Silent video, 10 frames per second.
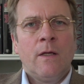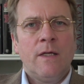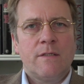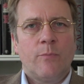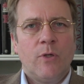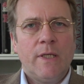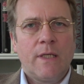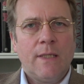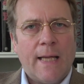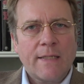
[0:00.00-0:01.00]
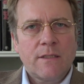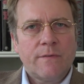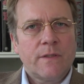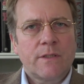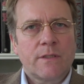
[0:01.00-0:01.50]
He's a political
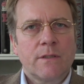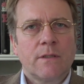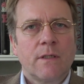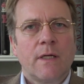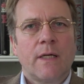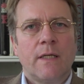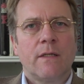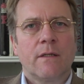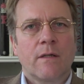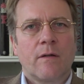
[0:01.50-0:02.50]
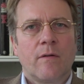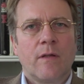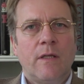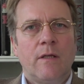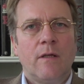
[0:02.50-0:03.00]
activist. And
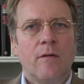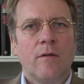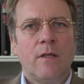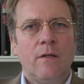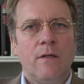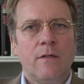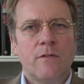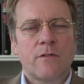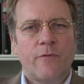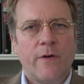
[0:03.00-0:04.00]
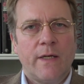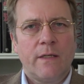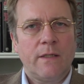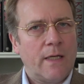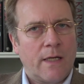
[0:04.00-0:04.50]
he is
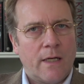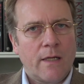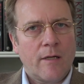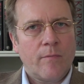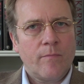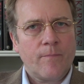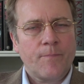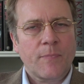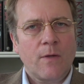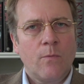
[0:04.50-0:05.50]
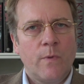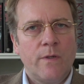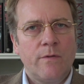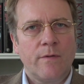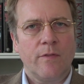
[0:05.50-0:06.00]
fighting like I am
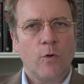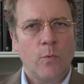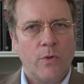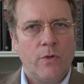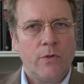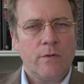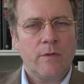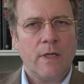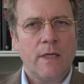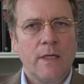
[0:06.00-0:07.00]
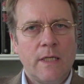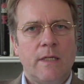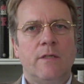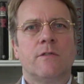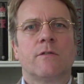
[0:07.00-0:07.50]
with the word, and he
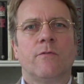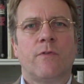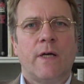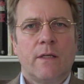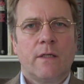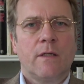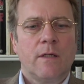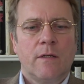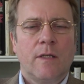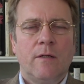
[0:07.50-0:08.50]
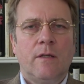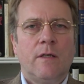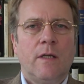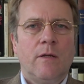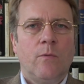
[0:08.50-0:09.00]
is fighting
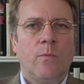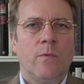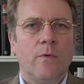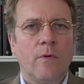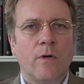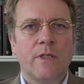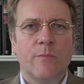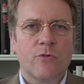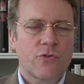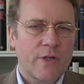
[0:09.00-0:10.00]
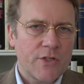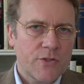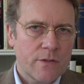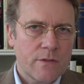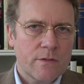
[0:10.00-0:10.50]
on
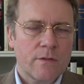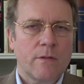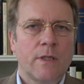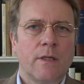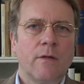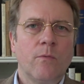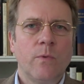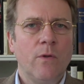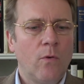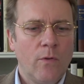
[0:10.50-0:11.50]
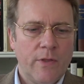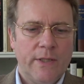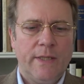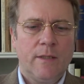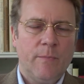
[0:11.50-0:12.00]
demonstrations with all the
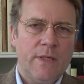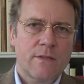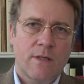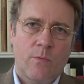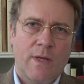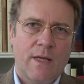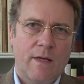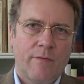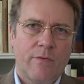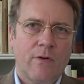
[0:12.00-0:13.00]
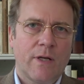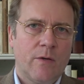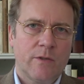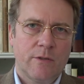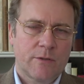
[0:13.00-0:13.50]
legal means that we have at
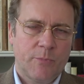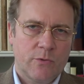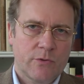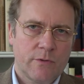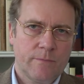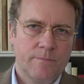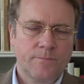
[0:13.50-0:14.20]
our disposal.